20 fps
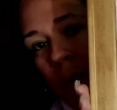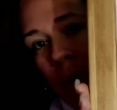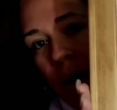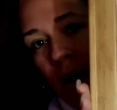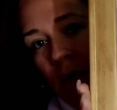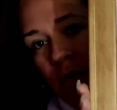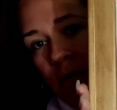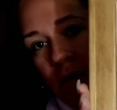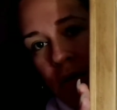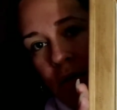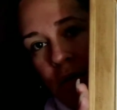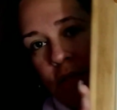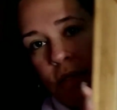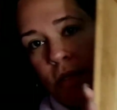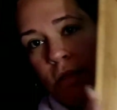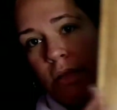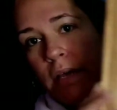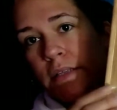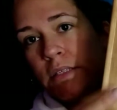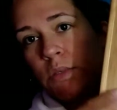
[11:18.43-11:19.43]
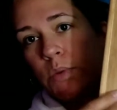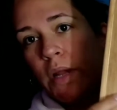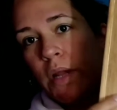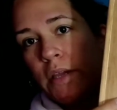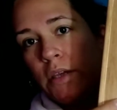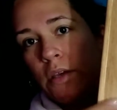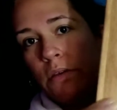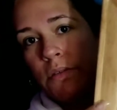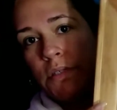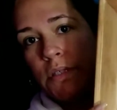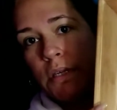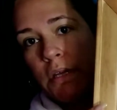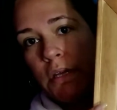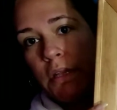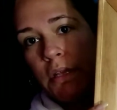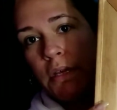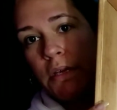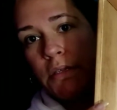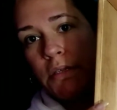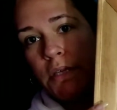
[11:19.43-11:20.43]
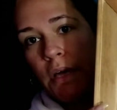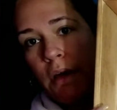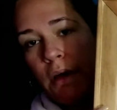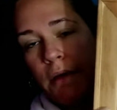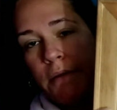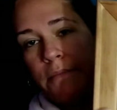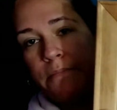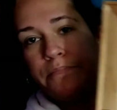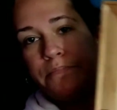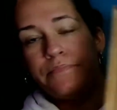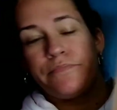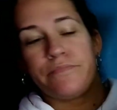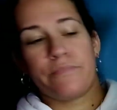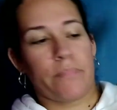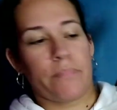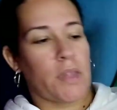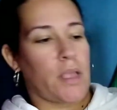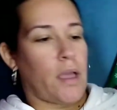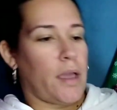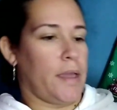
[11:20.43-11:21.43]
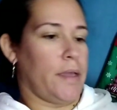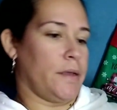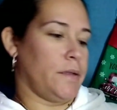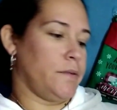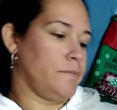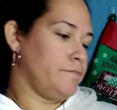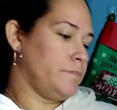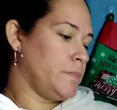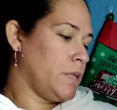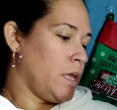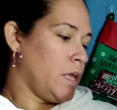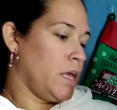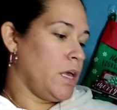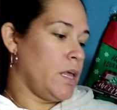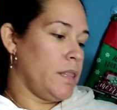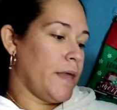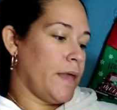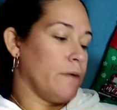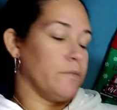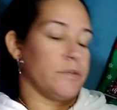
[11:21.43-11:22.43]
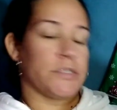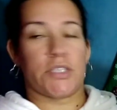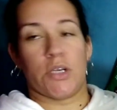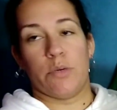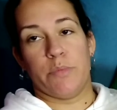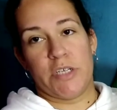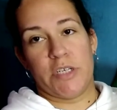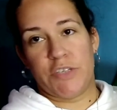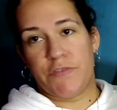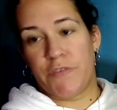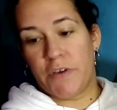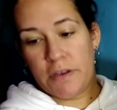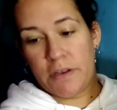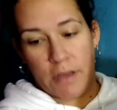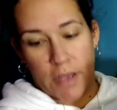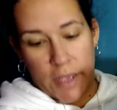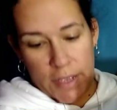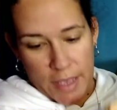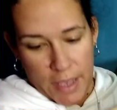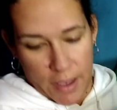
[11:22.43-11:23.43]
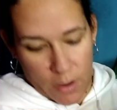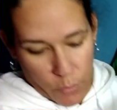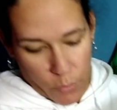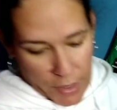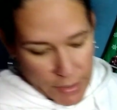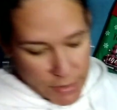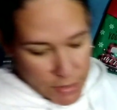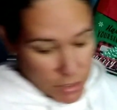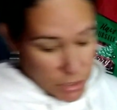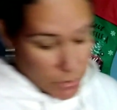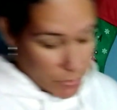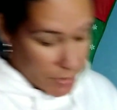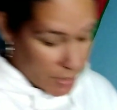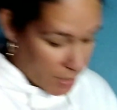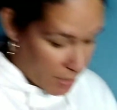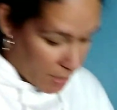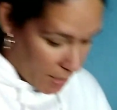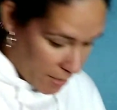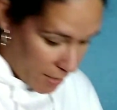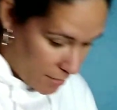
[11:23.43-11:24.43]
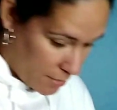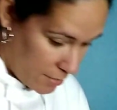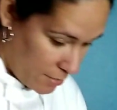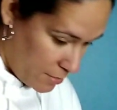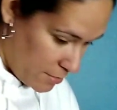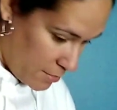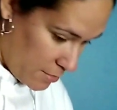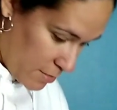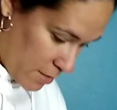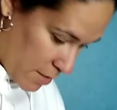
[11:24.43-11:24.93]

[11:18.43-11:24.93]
I made this and that's what I used the clings on and that was so much fun I can't wait to do it again